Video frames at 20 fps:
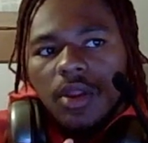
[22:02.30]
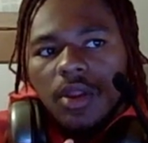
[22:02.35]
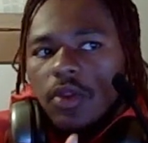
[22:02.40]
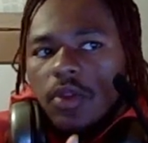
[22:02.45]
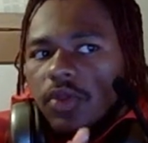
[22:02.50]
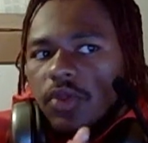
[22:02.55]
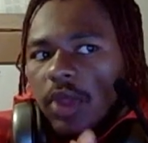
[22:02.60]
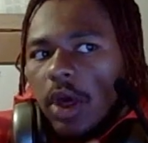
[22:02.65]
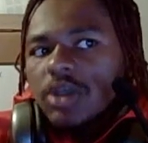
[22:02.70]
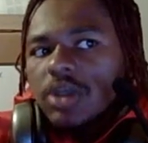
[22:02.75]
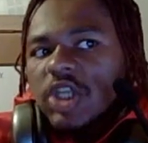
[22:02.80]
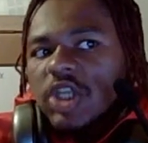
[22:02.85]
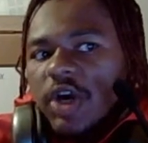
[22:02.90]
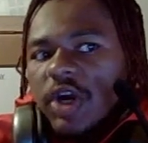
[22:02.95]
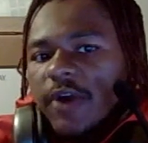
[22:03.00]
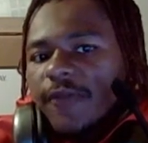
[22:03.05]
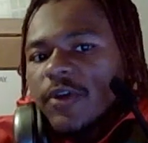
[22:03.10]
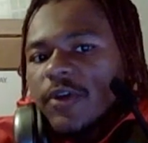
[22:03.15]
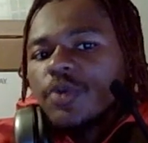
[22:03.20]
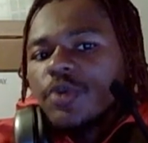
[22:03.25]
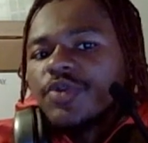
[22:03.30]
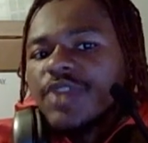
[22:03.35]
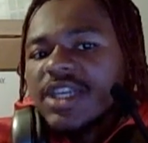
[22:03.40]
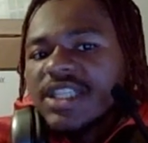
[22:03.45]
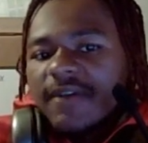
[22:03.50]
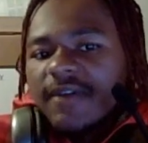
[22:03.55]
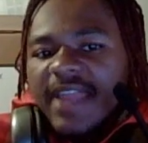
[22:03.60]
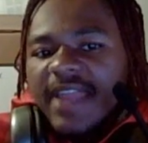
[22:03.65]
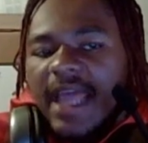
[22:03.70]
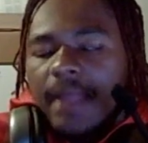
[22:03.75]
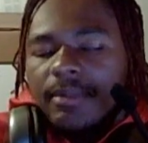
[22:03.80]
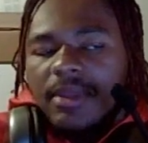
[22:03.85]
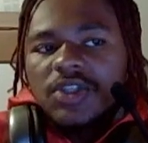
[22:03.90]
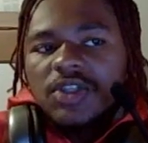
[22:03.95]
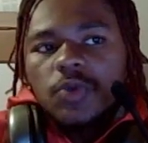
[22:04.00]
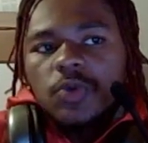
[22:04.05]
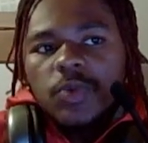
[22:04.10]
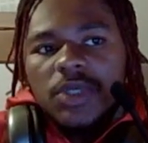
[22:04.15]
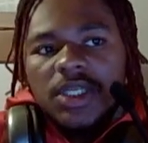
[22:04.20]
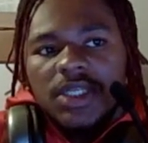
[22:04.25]
those are a few things I've tapped into
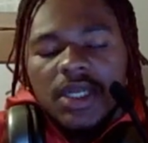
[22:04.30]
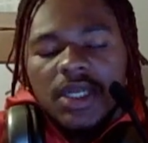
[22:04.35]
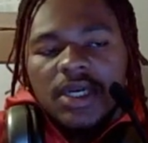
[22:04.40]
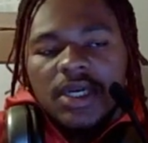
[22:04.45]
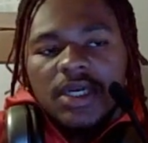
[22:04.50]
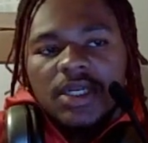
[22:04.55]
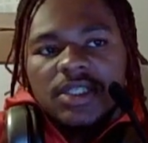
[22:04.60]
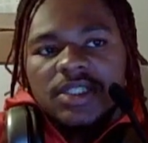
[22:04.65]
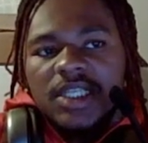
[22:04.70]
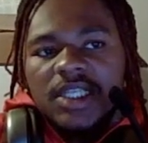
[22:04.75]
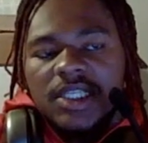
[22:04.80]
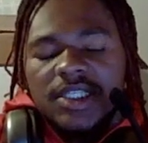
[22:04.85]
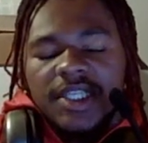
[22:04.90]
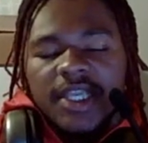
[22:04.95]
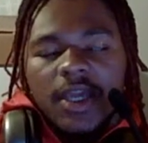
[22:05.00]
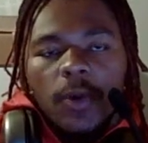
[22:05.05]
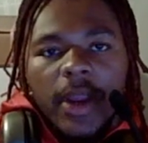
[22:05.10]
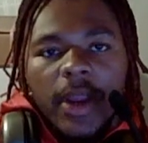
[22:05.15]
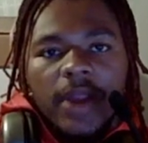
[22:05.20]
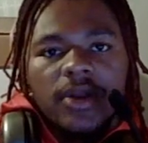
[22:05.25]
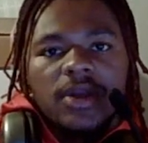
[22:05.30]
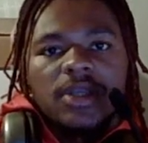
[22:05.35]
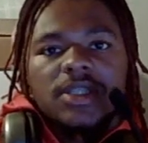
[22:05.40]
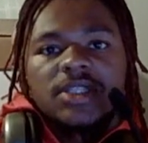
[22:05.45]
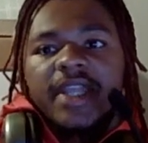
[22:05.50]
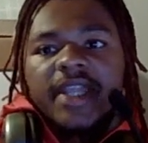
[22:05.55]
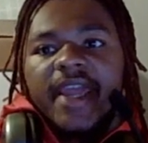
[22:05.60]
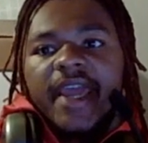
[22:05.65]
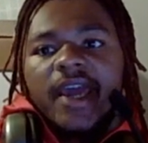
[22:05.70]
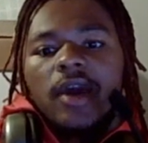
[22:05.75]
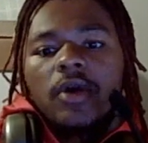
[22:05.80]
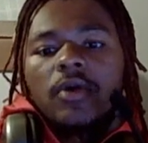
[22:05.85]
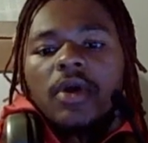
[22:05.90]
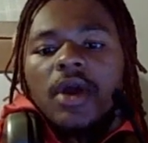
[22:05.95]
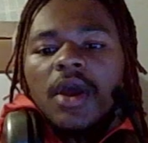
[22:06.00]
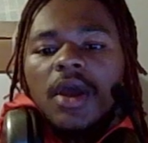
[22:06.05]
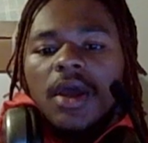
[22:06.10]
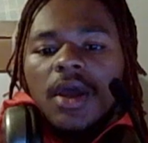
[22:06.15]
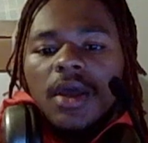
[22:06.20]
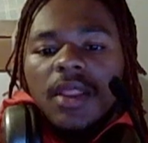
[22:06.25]
with 6D awareness. Now,
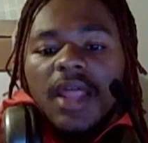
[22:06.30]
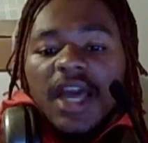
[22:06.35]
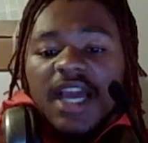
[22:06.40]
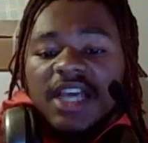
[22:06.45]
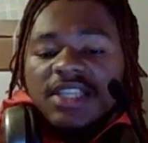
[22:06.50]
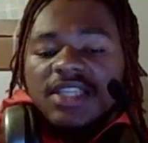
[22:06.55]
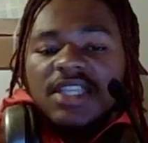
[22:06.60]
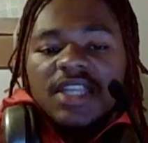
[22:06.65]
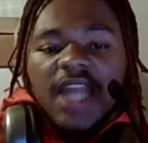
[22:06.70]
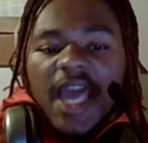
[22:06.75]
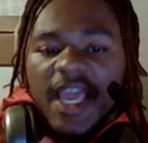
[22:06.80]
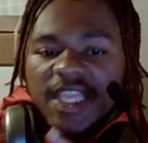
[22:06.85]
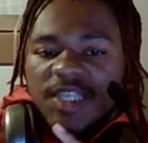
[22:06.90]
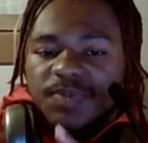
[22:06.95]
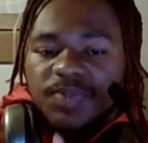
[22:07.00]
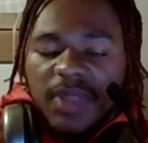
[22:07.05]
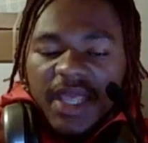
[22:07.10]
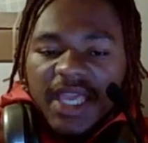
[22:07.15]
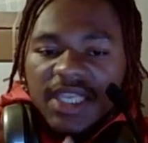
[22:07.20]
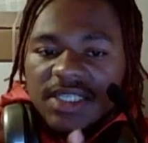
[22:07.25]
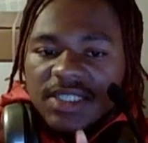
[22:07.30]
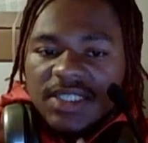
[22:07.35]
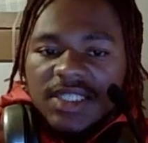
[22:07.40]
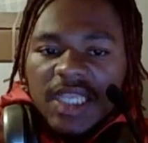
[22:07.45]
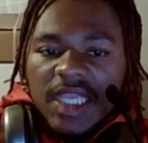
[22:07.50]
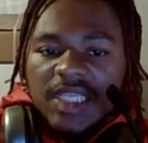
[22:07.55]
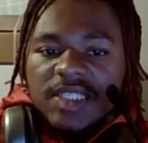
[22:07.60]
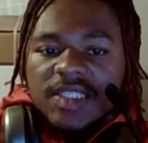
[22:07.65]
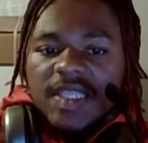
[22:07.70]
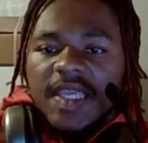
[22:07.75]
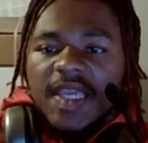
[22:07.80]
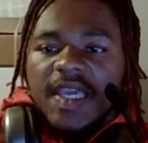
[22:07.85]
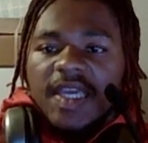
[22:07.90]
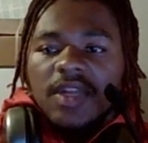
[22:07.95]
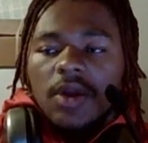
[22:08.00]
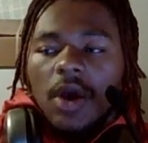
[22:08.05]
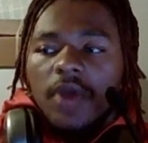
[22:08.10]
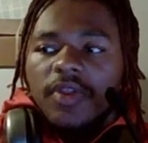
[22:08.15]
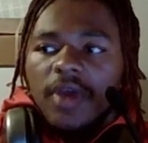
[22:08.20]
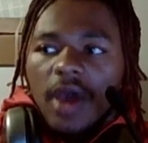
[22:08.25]
like I said, I explained 6D and
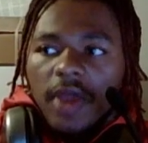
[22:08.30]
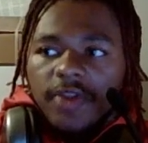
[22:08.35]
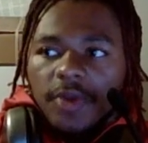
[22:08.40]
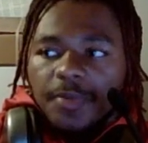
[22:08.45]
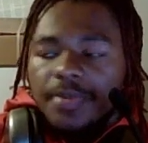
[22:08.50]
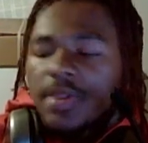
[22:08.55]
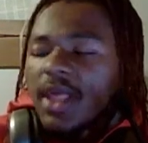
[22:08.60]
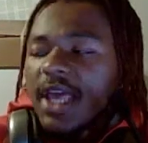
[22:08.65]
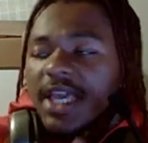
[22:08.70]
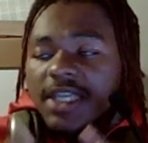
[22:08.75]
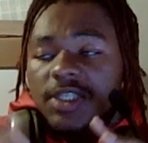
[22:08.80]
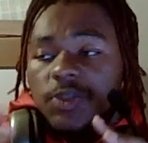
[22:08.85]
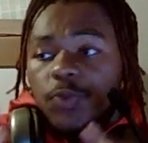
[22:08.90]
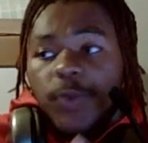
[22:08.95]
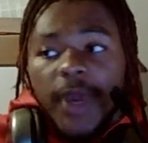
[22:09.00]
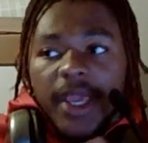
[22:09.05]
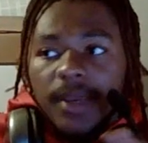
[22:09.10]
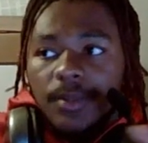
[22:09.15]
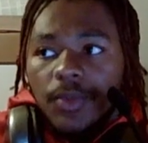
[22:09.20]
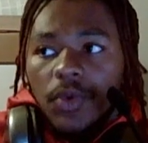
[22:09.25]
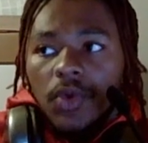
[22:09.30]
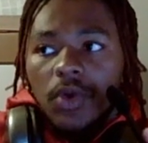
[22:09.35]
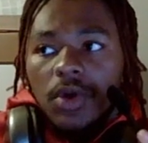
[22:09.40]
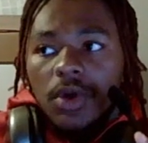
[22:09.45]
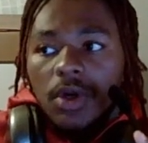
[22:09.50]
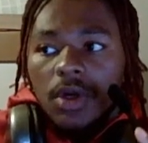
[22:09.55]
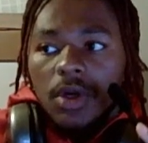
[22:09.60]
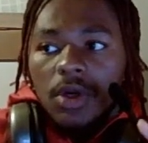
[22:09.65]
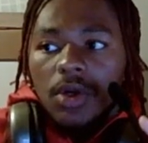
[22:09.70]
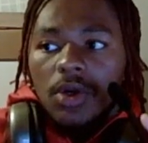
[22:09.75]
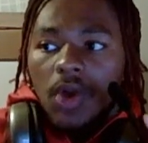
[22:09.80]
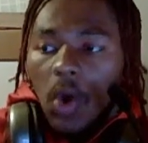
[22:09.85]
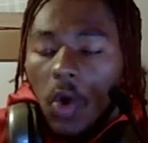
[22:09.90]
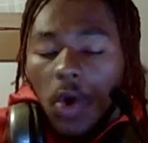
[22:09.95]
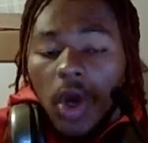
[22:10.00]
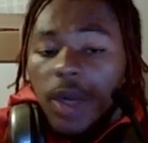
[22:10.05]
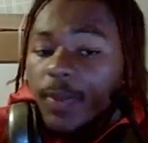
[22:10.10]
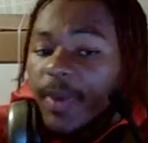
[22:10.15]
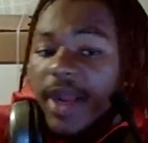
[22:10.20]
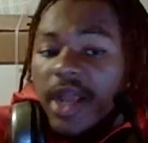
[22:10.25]
all the other planes way more
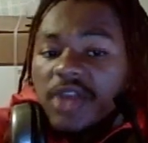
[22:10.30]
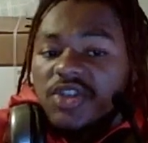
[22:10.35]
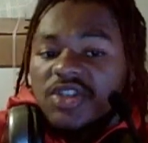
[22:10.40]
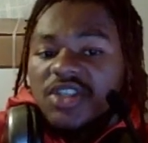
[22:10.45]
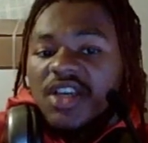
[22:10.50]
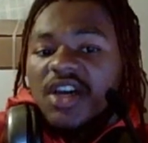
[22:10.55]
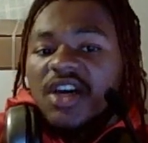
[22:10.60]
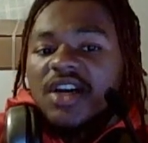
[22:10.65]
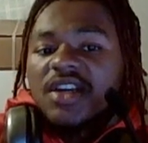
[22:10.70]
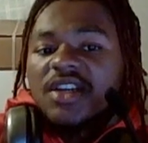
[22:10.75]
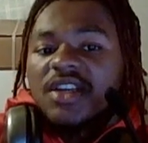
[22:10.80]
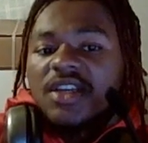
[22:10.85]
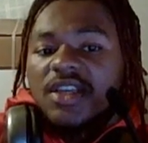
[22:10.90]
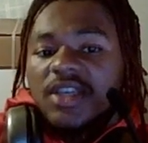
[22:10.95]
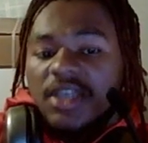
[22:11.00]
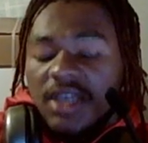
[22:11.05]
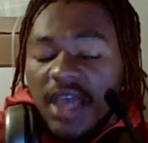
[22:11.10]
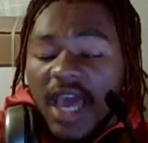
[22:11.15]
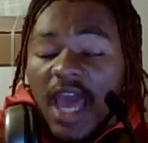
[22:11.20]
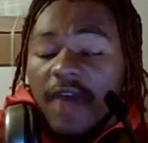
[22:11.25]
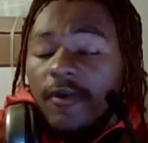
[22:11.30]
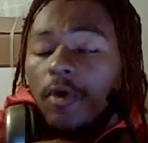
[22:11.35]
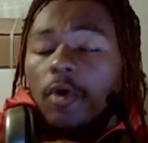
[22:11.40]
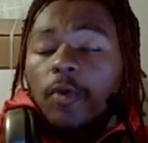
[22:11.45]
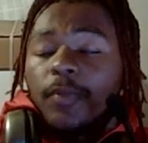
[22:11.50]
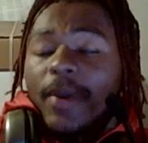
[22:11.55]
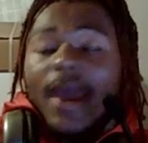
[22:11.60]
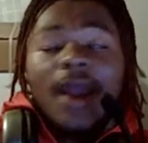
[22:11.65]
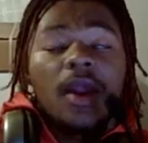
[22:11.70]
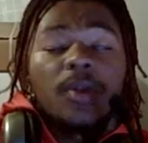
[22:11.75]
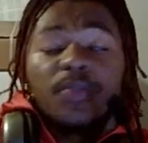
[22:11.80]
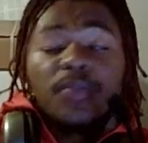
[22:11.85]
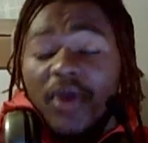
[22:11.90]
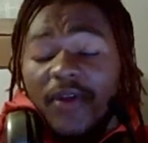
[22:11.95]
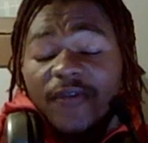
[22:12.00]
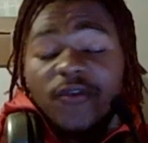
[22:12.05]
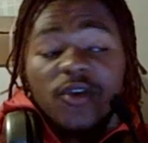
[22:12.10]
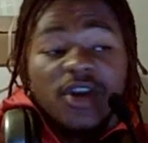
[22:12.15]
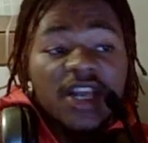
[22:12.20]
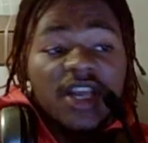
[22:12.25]
on Patreon. I have a whole PowerPoint
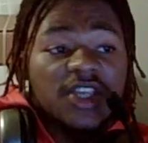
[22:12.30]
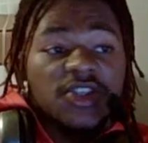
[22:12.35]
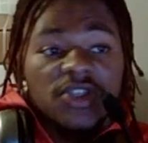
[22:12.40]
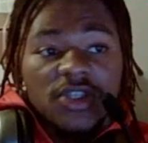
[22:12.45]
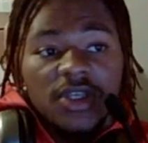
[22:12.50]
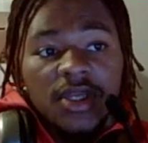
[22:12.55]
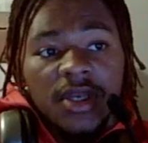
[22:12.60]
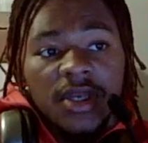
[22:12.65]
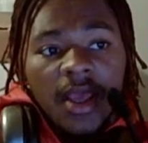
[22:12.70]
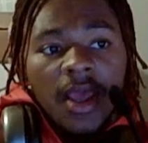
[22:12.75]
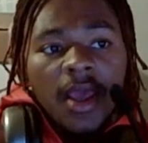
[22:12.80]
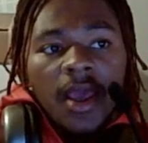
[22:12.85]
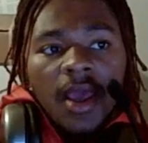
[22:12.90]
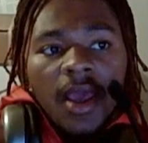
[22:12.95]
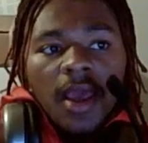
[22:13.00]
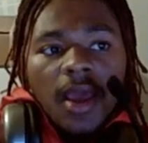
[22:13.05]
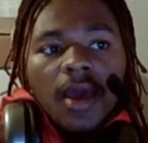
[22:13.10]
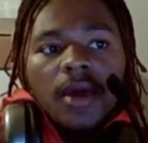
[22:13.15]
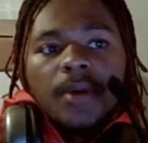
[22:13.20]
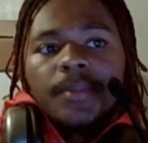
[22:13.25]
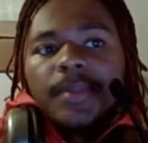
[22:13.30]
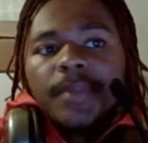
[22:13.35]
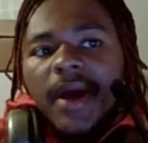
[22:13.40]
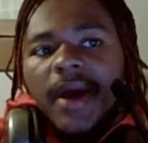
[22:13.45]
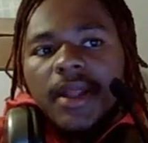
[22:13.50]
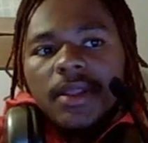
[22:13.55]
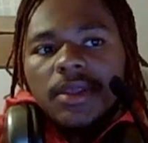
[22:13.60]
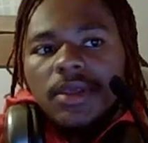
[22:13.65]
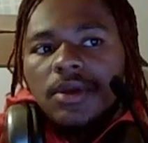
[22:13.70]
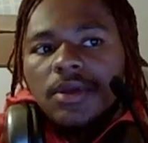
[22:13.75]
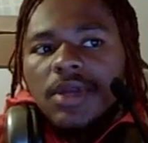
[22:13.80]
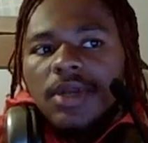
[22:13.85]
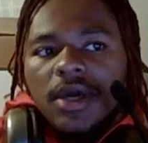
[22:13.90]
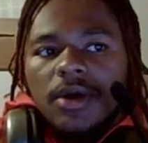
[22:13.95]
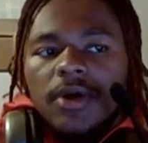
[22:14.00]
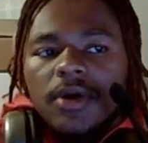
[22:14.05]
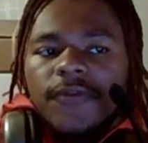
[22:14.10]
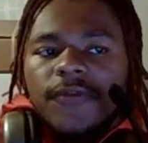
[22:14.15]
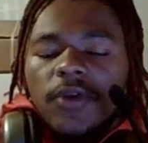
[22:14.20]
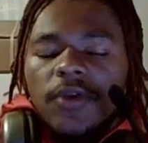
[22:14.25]
for that shit. But
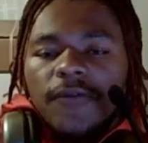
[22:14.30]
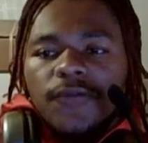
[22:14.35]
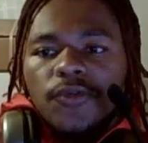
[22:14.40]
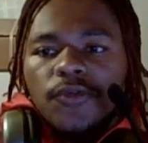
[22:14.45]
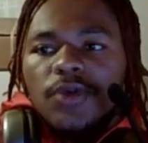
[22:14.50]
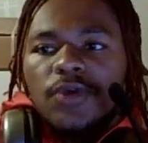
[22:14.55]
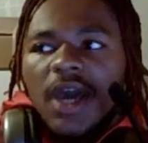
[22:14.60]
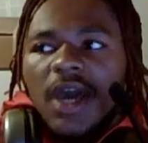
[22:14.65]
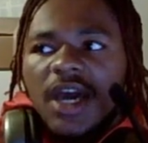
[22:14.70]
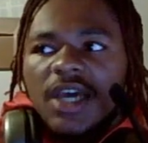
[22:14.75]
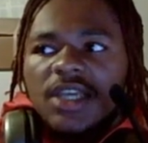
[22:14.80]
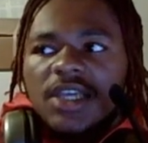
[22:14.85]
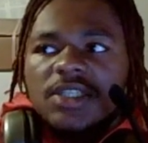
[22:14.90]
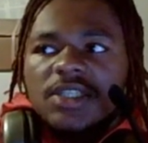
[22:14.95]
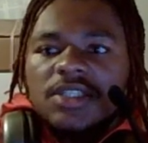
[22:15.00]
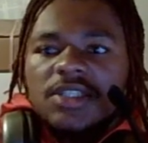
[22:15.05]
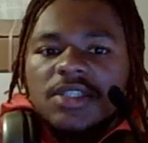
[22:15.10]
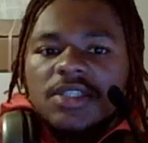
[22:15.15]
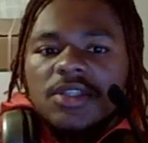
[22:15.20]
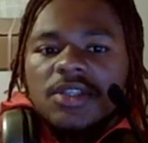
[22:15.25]
if you guys